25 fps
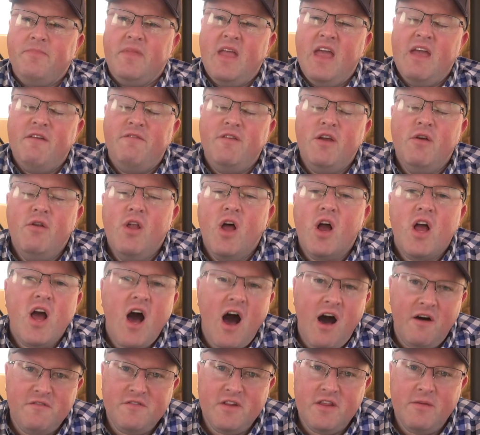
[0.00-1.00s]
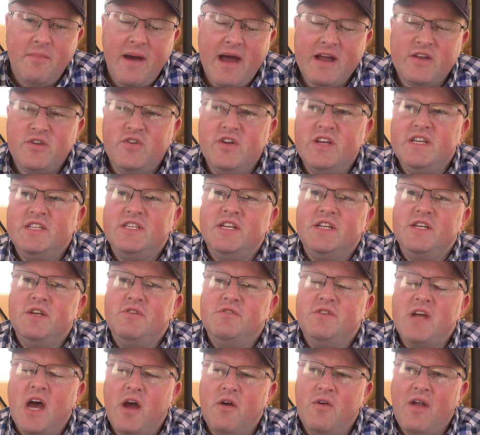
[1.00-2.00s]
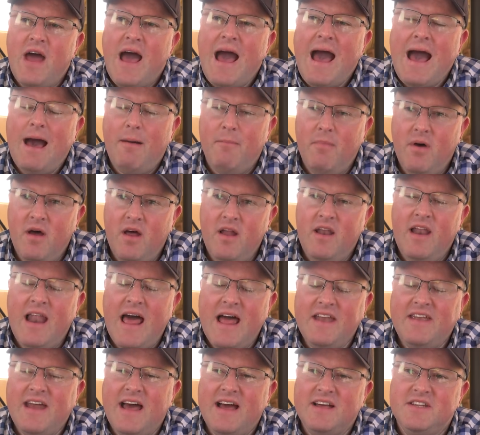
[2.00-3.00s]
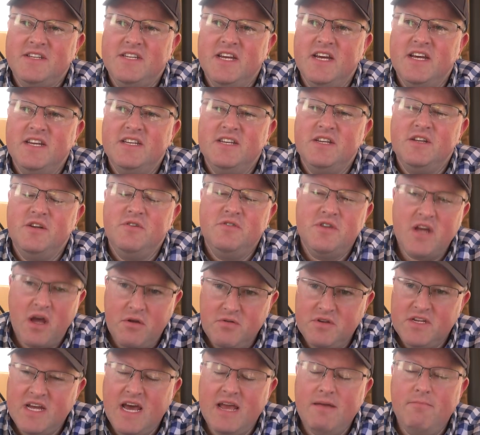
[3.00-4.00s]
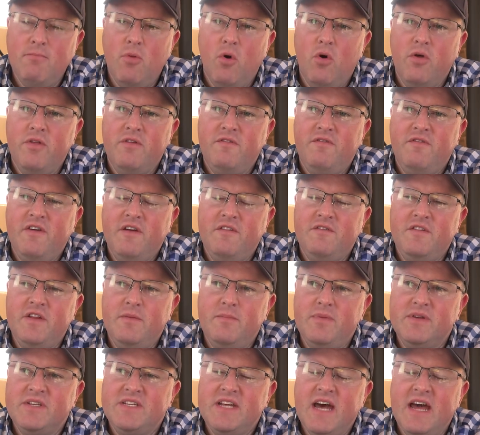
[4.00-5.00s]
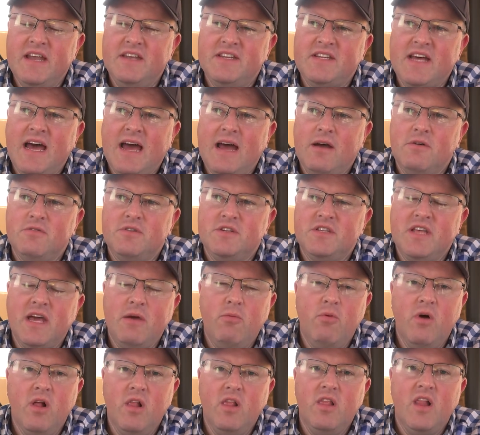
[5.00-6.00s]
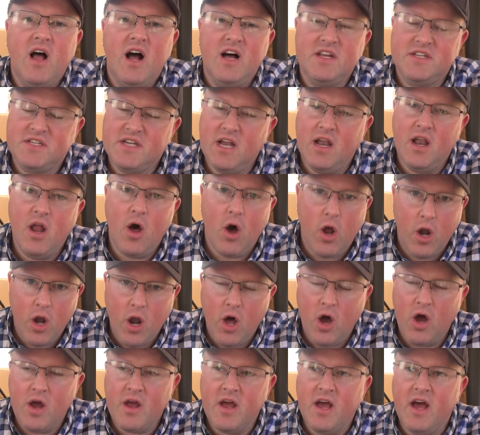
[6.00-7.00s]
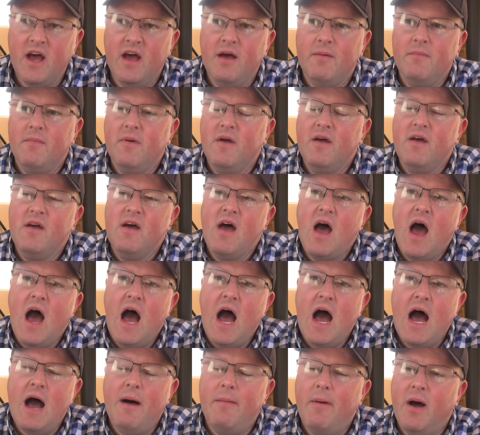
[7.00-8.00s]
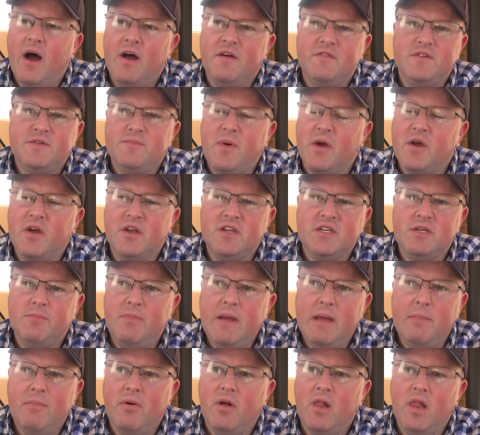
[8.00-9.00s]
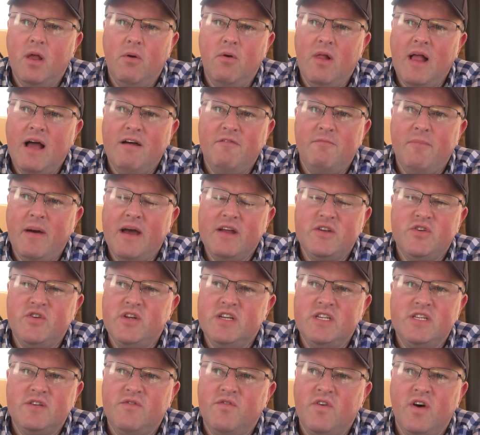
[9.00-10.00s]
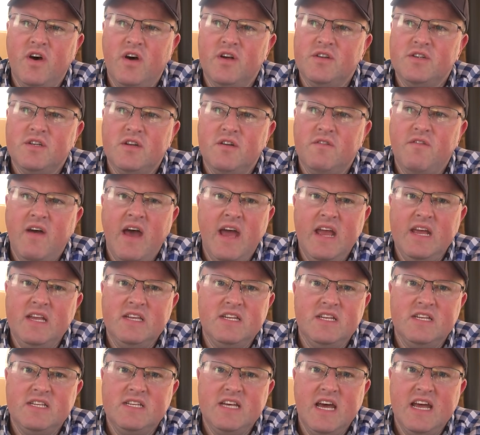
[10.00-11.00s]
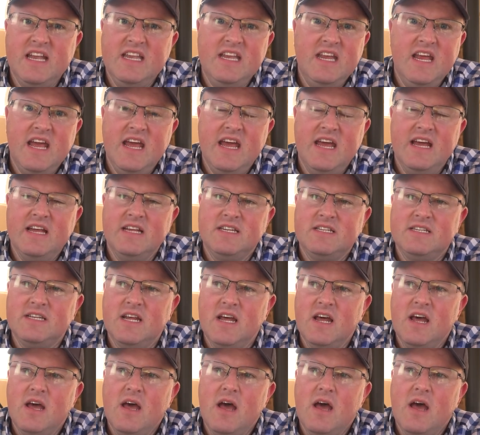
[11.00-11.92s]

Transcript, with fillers: If you look after the batteries and you don't hammer lead acid and you don't take more than 50% out, they will last a lot longer um, I've spoken to people that will have batteries for sort of eight to 10 years,